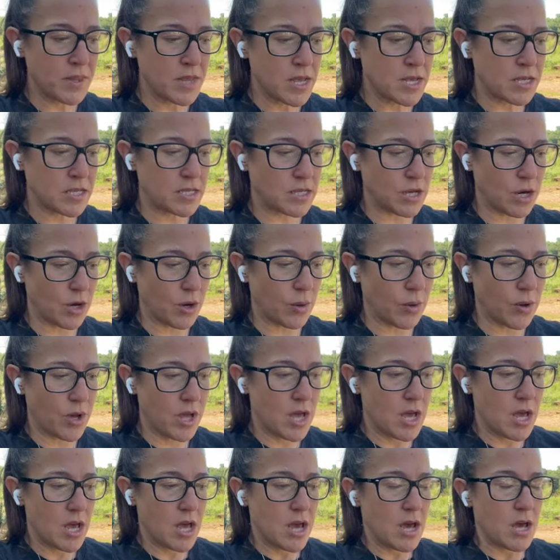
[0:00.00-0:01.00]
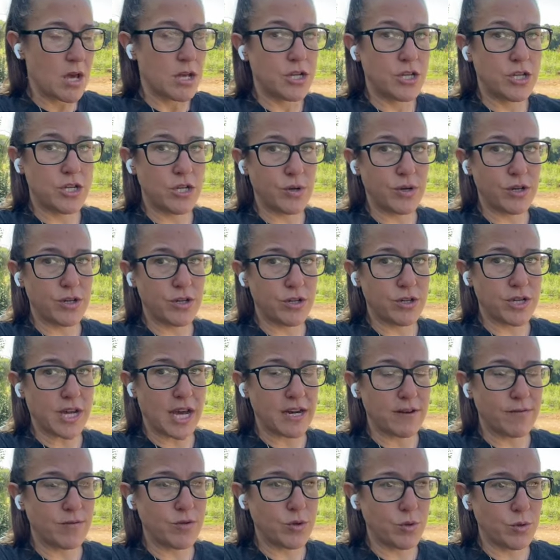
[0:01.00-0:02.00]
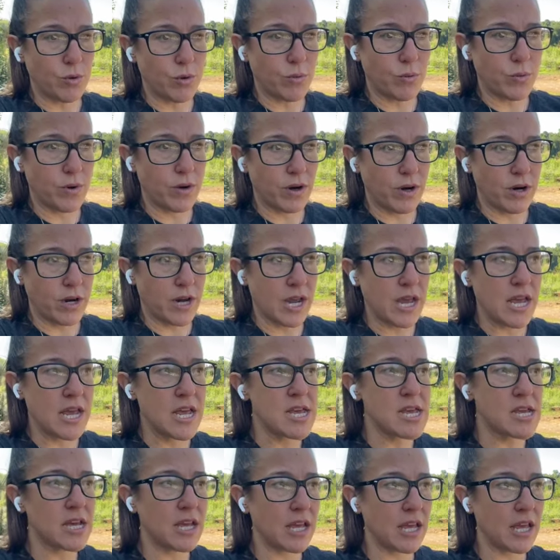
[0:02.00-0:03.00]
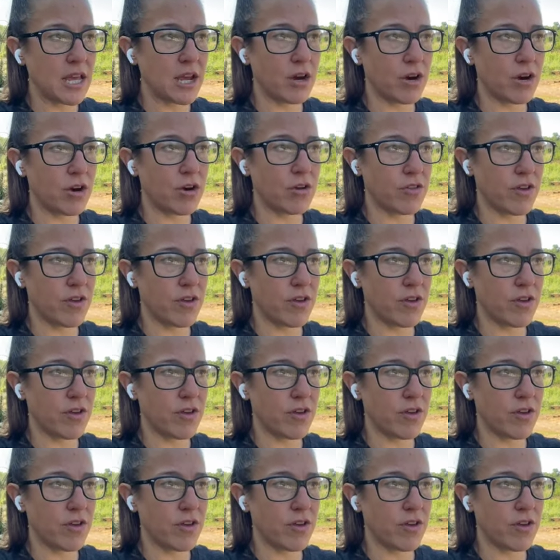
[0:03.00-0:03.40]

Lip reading: So doing kind of dual work here.